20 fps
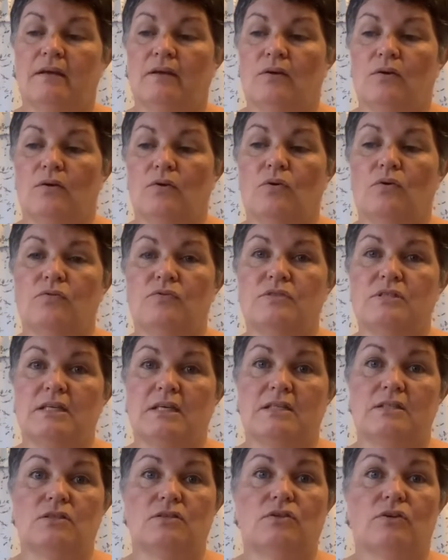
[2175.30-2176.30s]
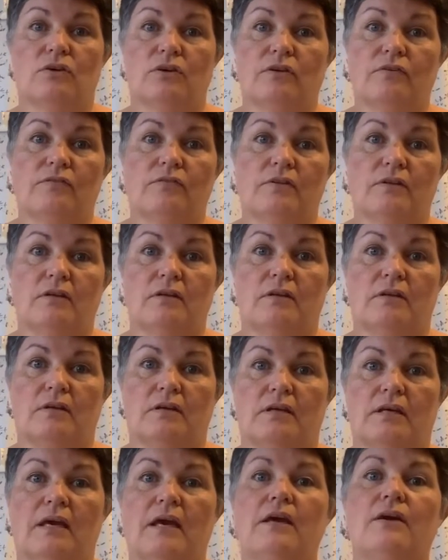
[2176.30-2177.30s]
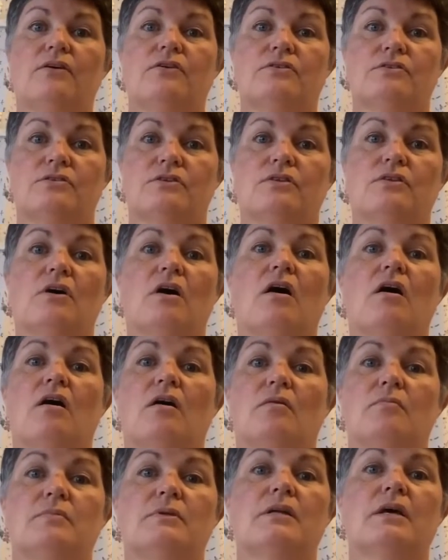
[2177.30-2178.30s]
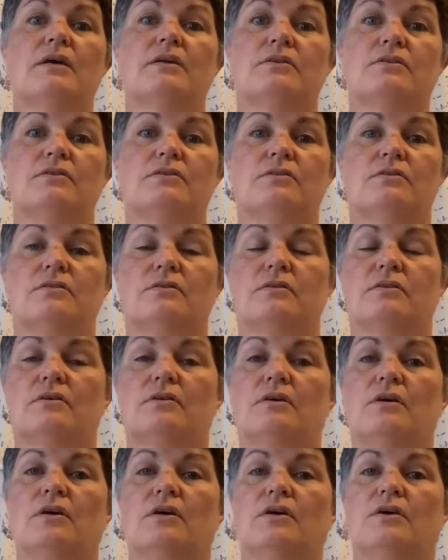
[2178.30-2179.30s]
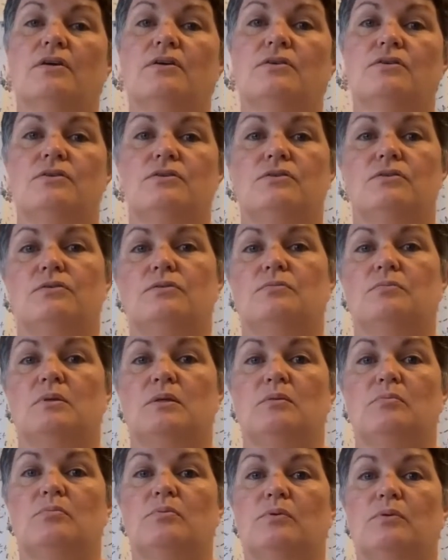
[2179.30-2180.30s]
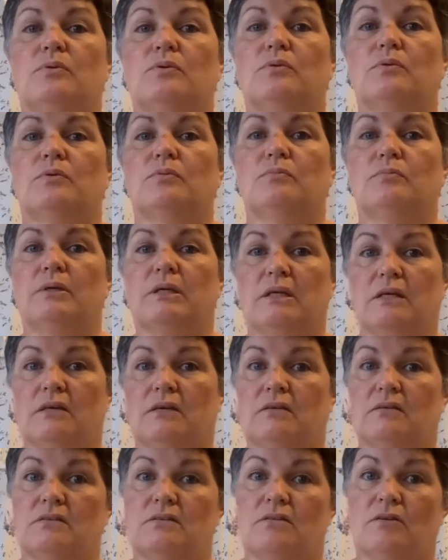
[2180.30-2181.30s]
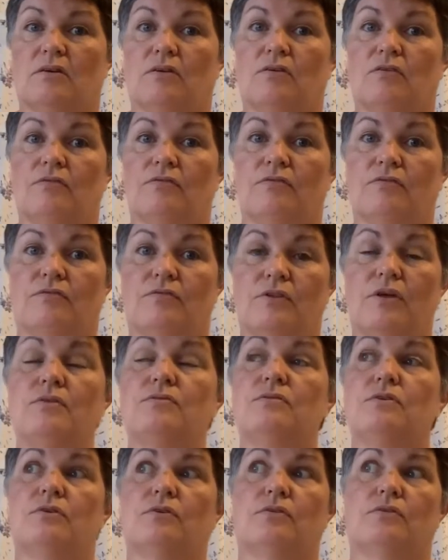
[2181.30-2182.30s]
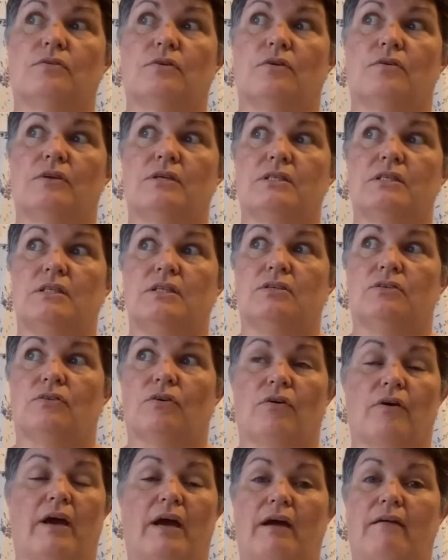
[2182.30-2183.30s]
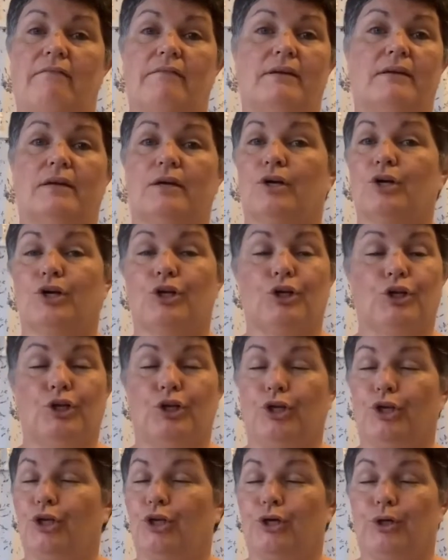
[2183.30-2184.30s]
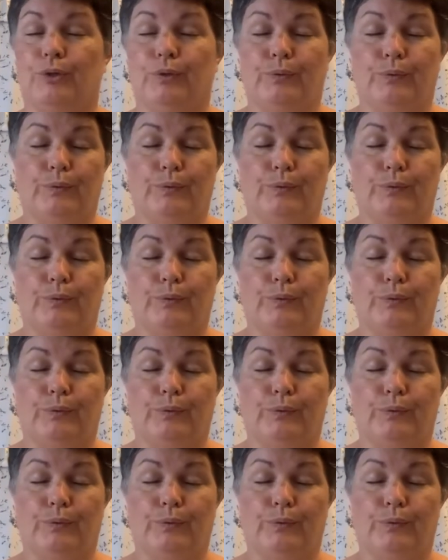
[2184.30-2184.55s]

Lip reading: offset a lot of the chaos and the harm done to people because of those in authority not having a clue,